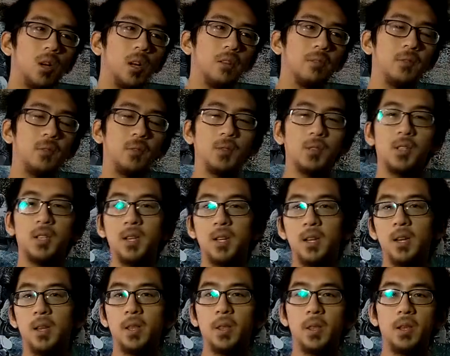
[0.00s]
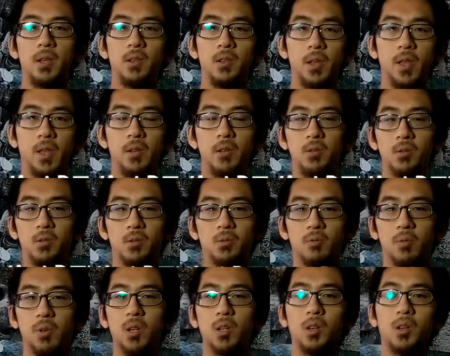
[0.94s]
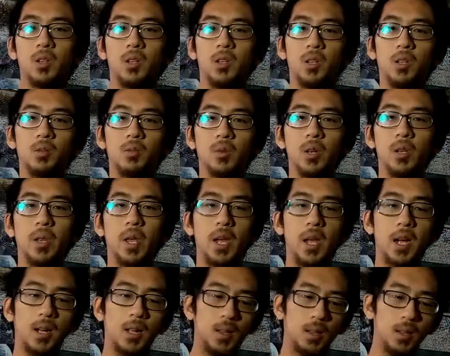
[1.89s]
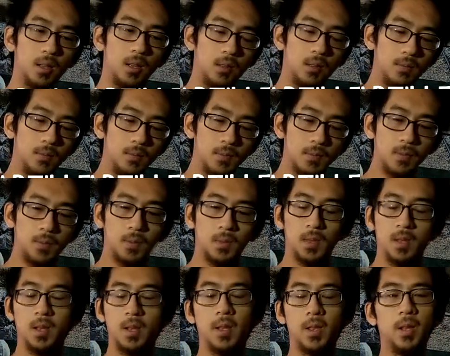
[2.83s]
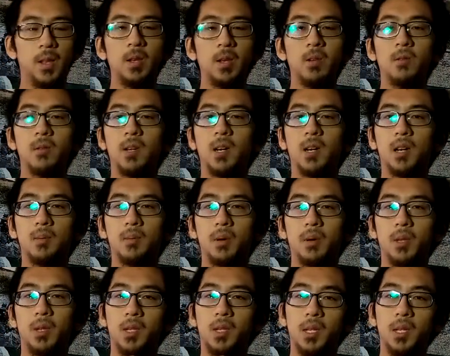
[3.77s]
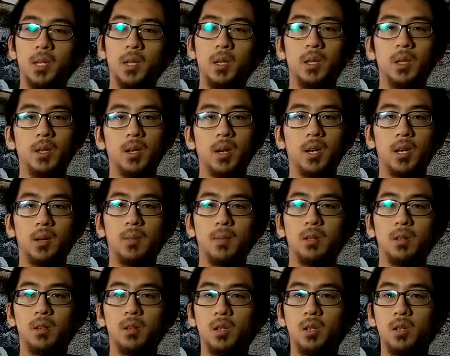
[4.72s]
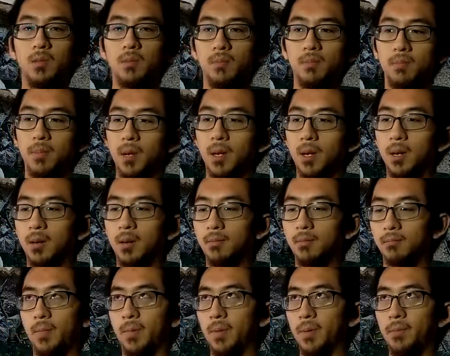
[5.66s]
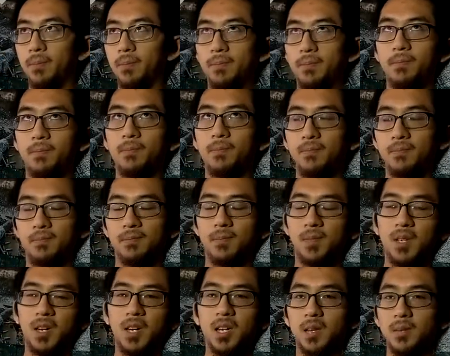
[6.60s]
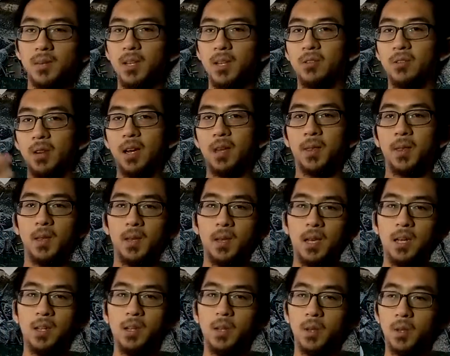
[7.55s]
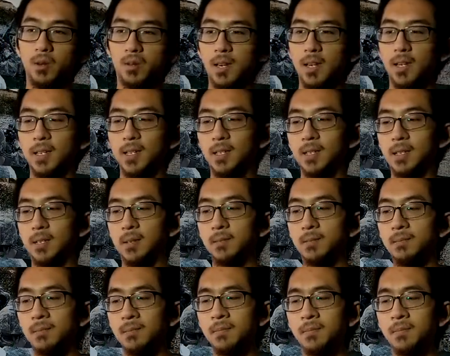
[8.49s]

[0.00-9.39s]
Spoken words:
rifles. They used real artillery. They don't talk about this in the documentary, but the documentary at the end of the credits,